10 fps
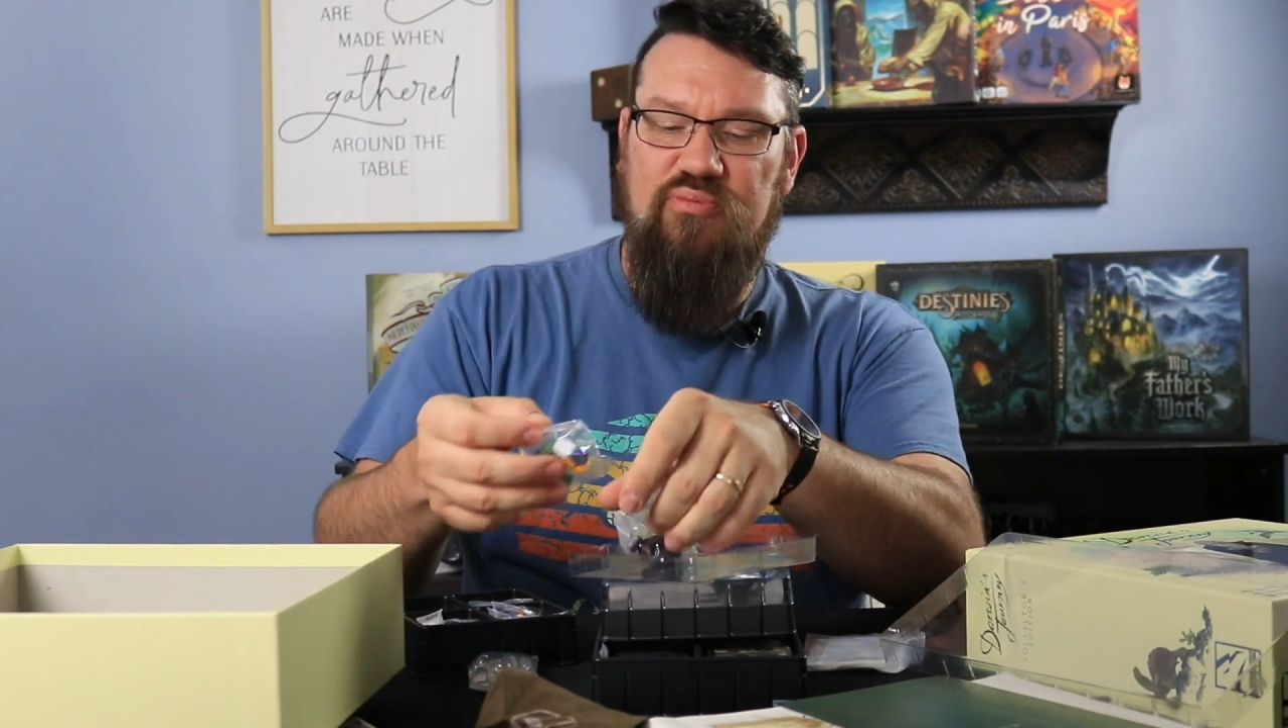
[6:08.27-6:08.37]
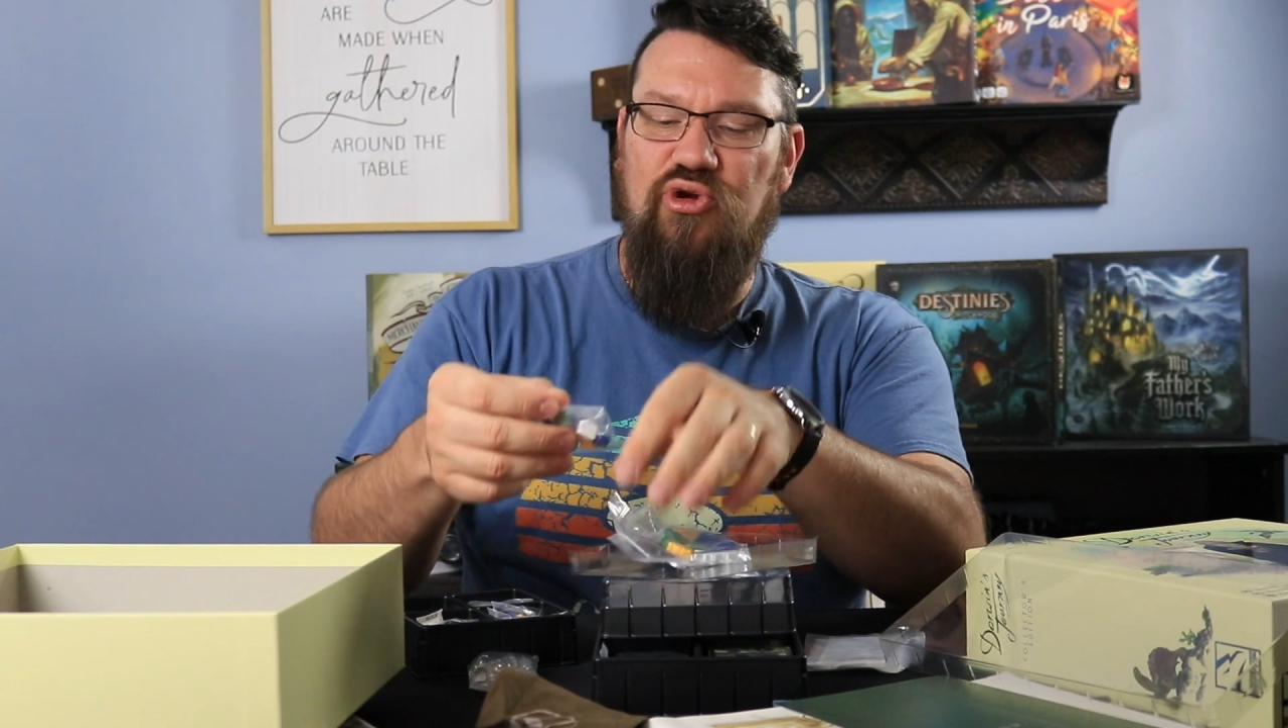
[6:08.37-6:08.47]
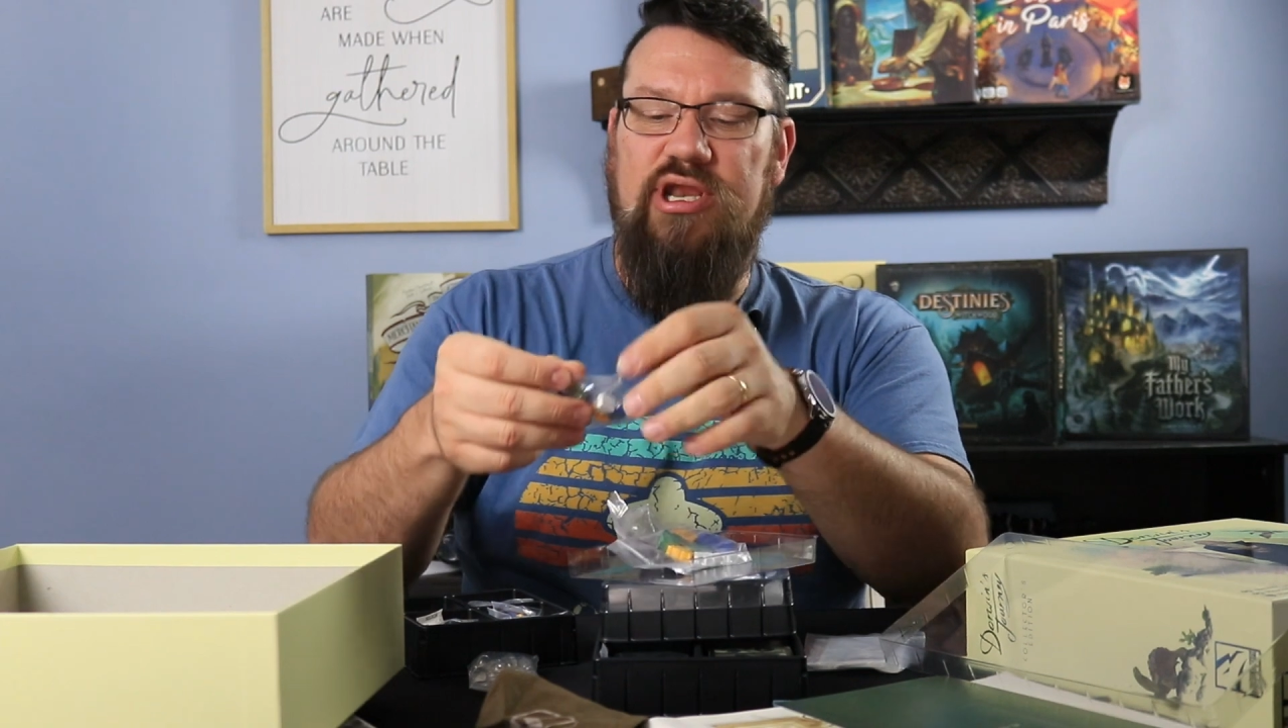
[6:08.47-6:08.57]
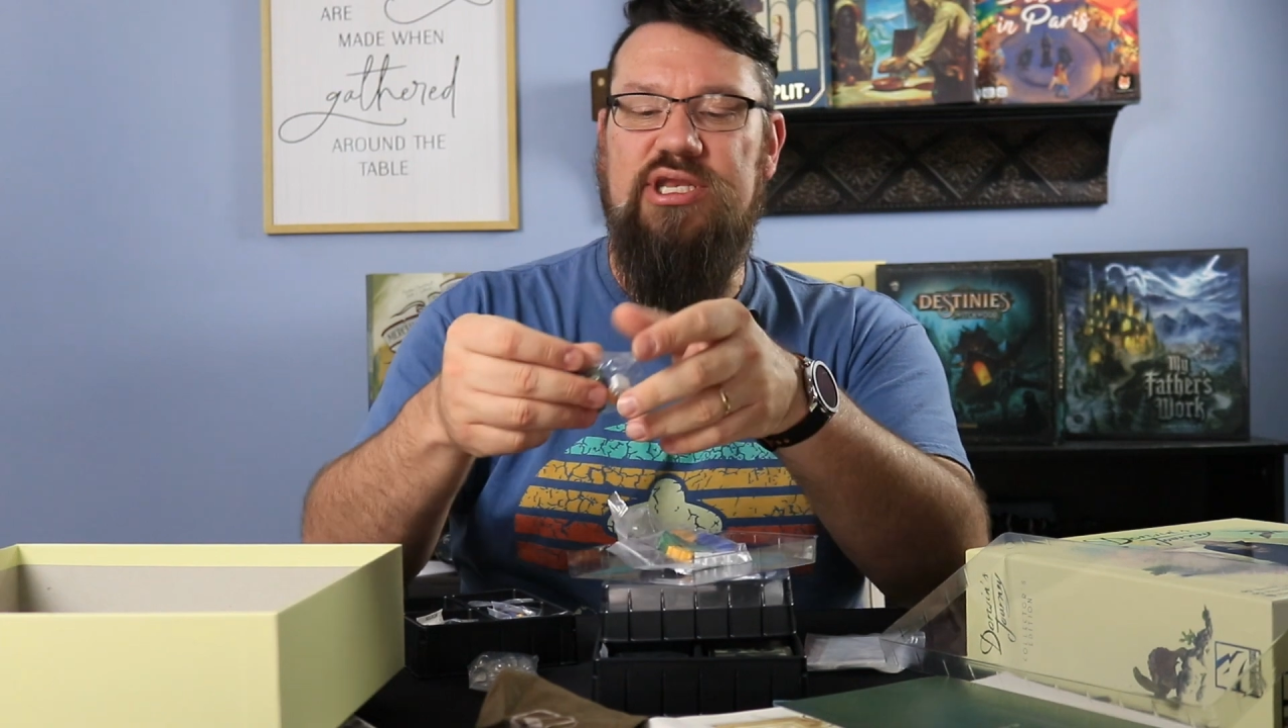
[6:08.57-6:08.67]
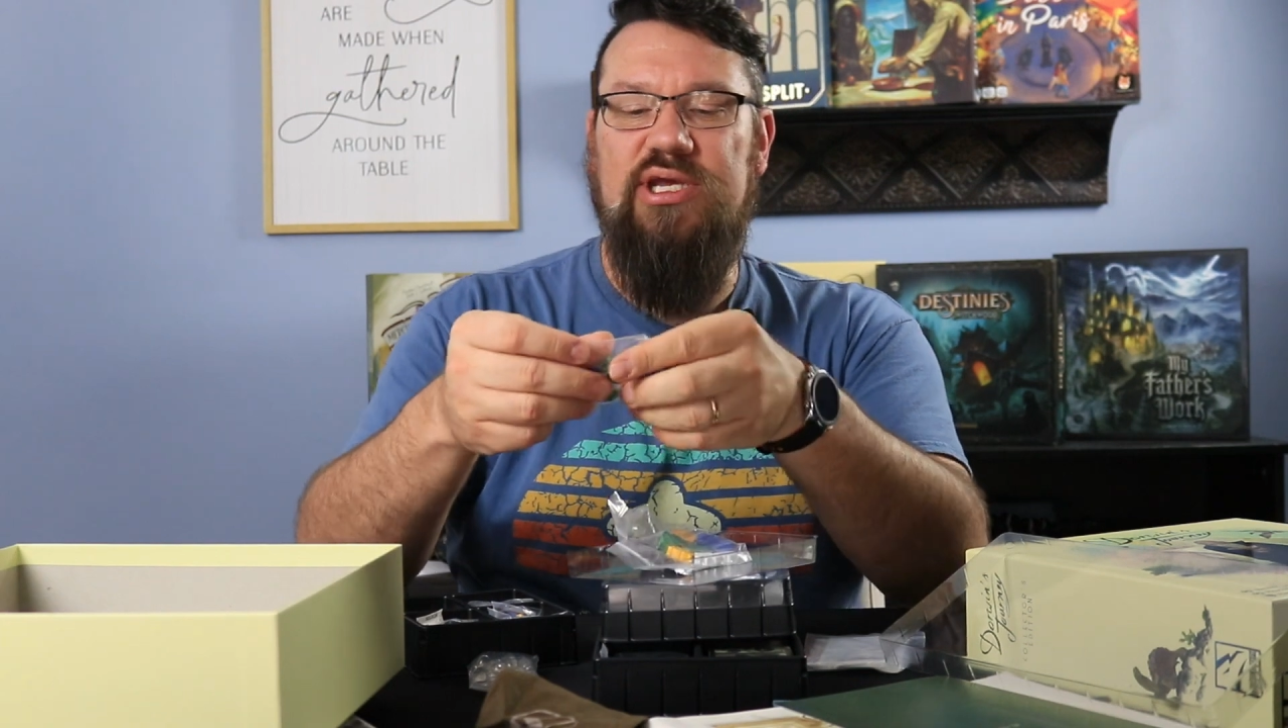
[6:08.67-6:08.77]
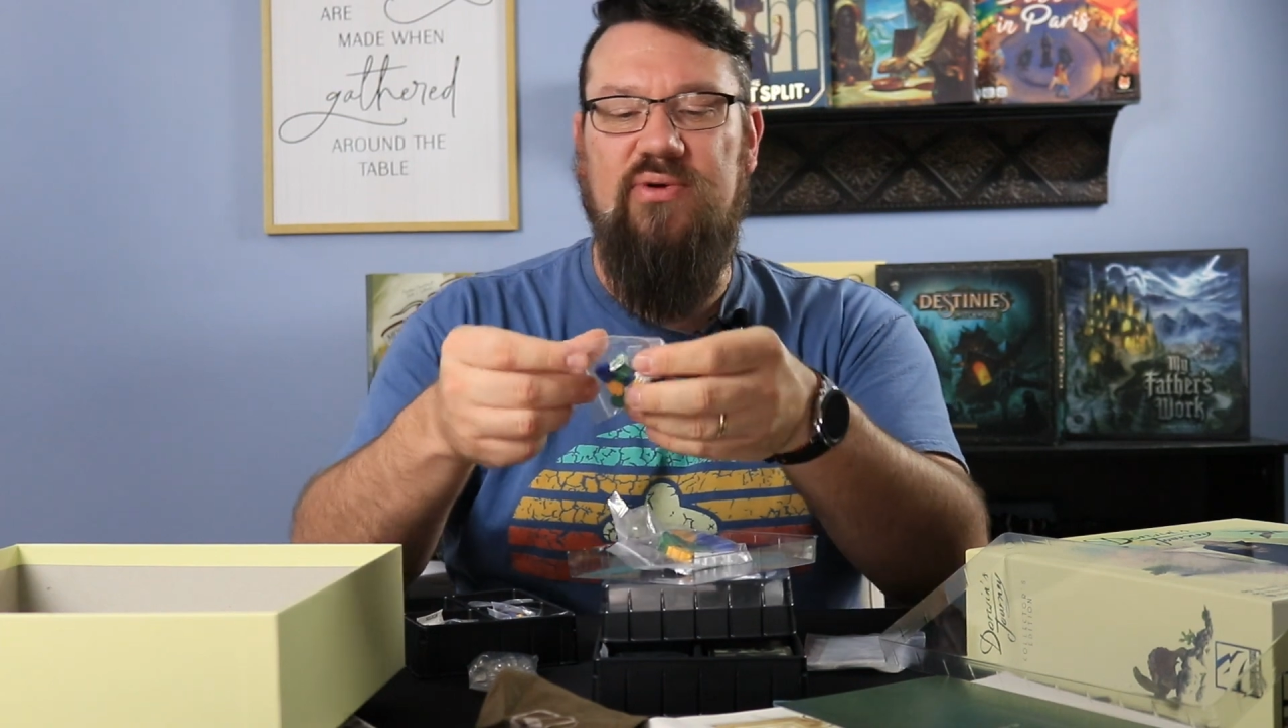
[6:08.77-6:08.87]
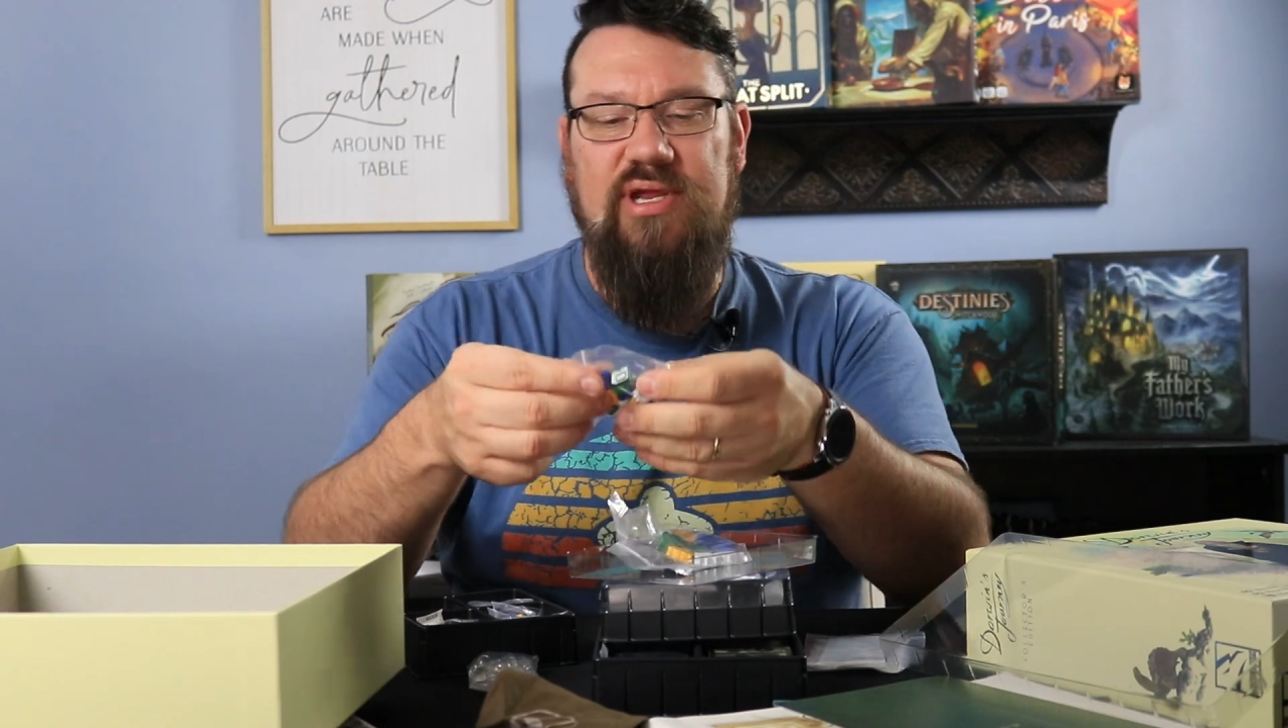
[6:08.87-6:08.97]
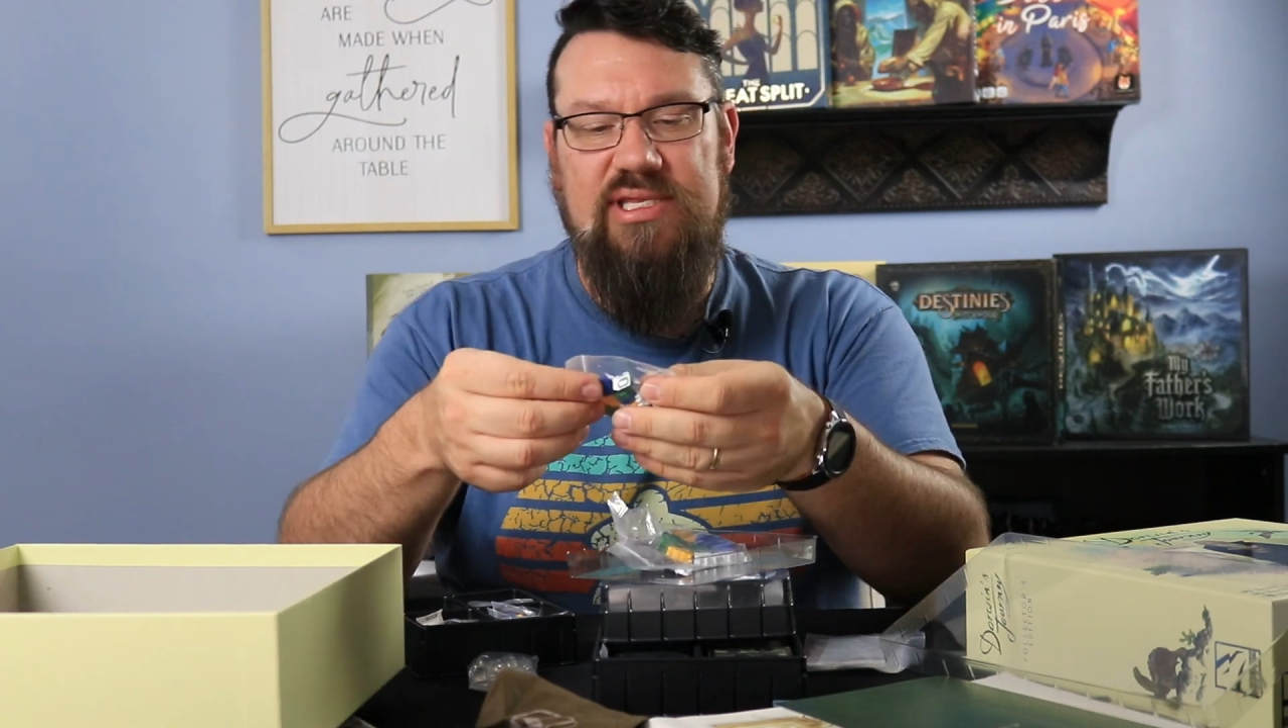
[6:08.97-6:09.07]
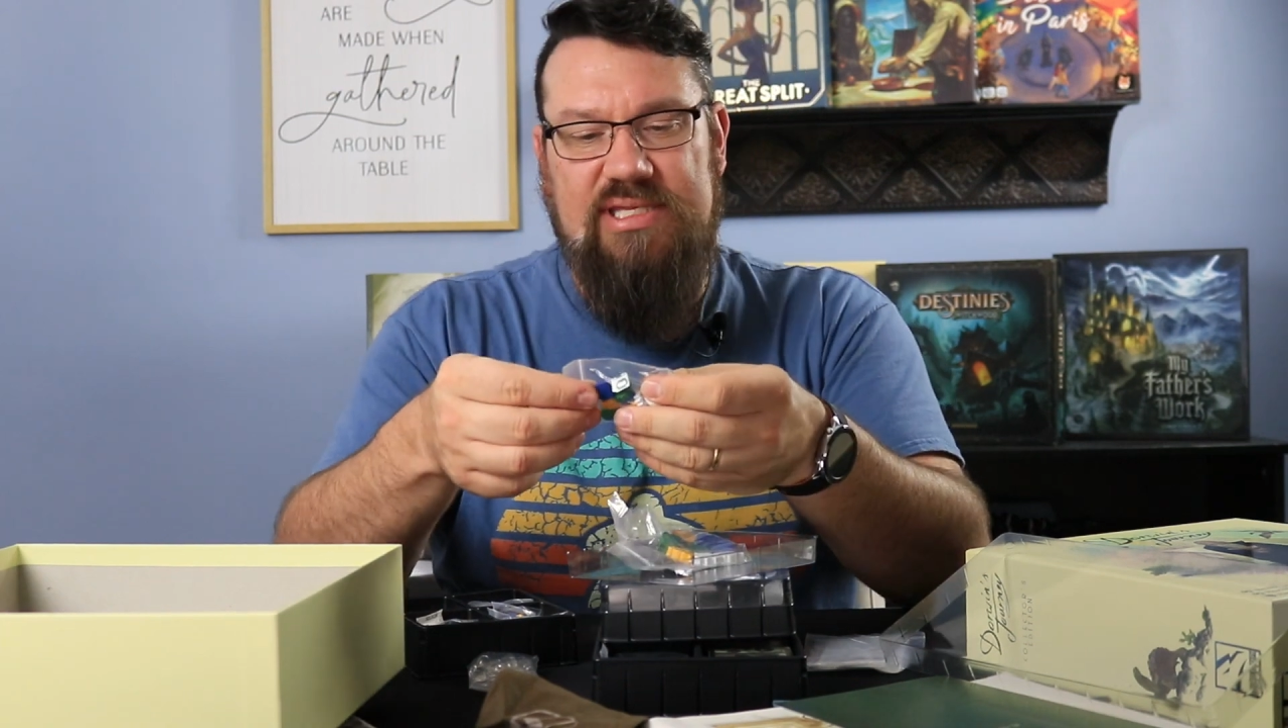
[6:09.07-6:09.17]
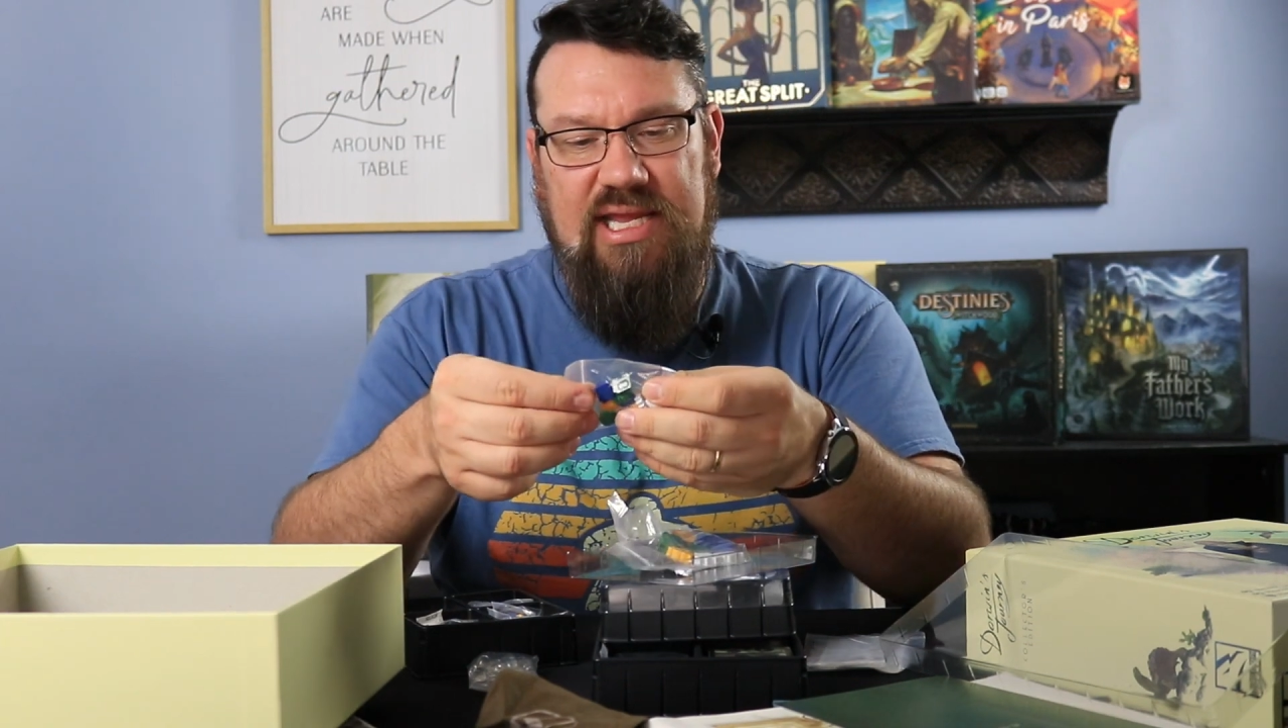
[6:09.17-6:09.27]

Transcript: printed tokens